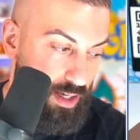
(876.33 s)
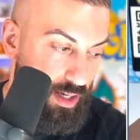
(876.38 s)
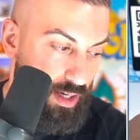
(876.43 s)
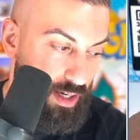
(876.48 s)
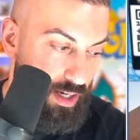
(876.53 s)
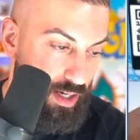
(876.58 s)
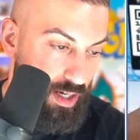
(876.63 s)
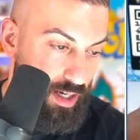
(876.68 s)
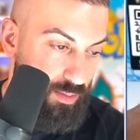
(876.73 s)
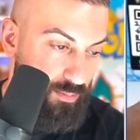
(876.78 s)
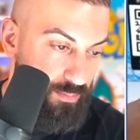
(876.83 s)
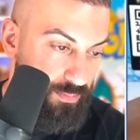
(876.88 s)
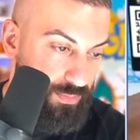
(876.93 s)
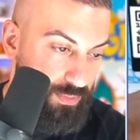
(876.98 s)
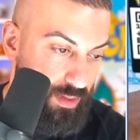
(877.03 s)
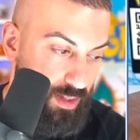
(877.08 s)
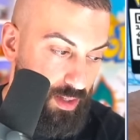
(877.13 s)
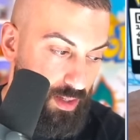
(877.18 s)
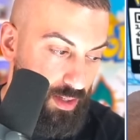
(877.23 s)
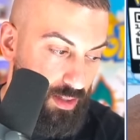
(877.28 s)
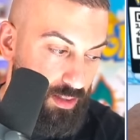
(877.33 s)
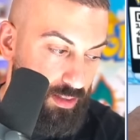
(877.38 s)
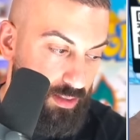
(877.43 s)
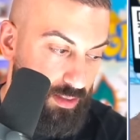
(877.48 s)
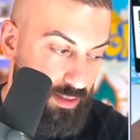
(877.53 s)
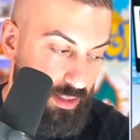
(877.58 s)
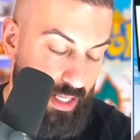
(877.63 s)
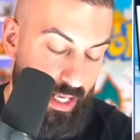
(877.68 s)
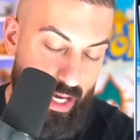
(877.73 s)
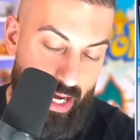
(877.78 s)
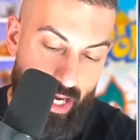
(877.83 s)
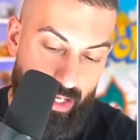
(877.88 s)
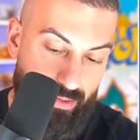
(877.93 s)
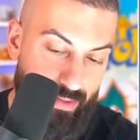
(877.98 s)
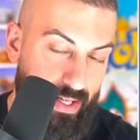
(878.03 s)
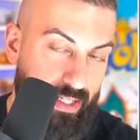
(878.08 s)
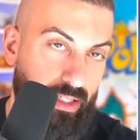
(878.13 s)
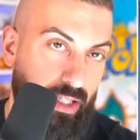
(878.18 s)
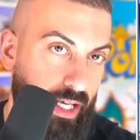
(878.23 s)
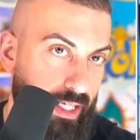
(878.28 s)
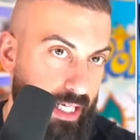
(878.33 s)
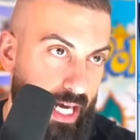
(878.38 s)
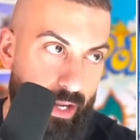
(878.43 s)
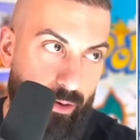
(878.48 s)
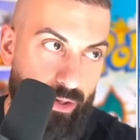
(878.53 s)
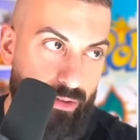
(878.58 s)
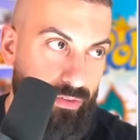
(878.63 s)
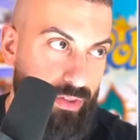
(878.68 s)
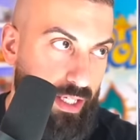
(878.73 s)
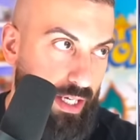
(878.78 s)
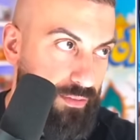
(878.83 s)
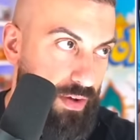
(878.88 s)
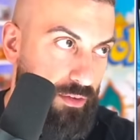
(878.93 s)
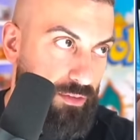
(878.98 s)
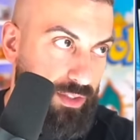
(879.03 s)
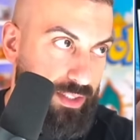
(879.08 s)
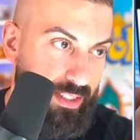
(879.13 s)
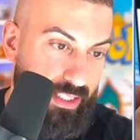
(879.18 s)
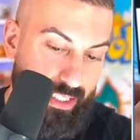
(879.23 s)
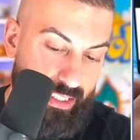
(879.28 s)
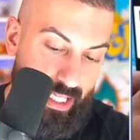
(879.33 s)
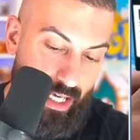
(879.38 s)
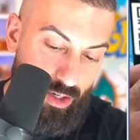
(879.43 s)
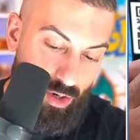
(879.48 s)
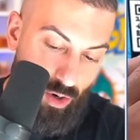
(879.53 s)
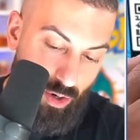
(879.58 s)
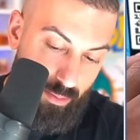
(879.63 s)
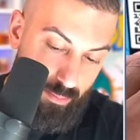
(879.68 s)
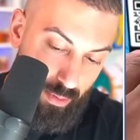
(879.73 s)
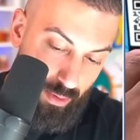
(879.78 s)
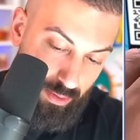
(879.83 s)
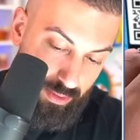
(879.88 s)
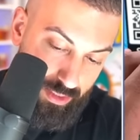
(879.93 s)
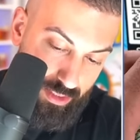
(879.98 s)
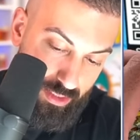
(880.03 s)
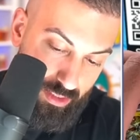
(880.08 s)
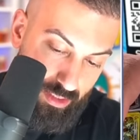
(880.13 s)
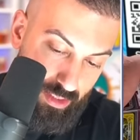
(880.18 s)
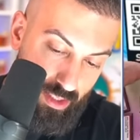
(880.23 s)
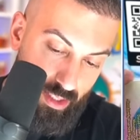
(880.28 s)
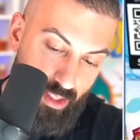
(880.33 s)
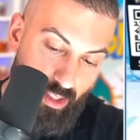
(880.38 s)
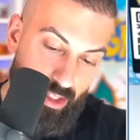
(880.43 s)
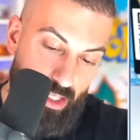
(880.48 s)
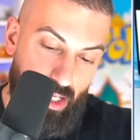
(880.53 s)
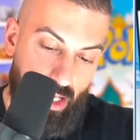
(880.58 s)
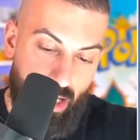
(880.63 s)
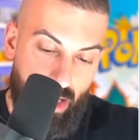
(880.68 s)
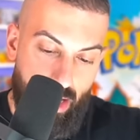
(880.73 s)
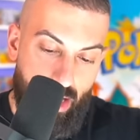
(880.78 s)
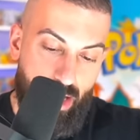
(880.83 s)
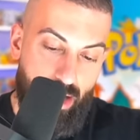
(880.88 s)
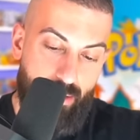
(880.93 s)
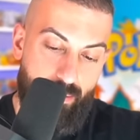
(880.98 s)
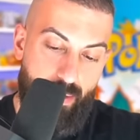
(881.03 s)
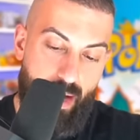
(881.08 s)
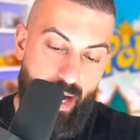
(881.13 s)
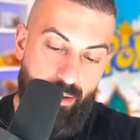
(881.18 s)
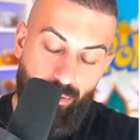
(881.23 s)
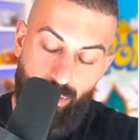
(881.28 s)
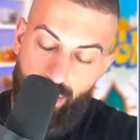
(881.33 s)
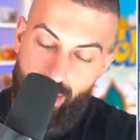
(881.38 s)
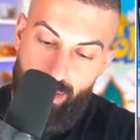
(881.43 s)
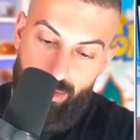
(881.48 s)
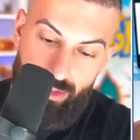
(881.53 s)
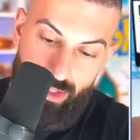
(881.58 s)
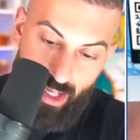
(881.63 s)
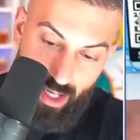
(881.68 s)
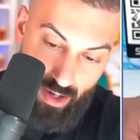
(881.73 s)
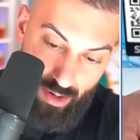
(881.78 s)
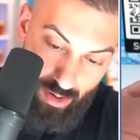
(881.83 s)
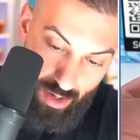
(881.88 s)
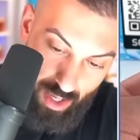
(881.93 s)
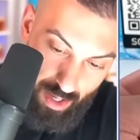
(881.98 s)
Um, yeah, I, I like. I don't even think I've ever seen that card in person. Um, I really don't know.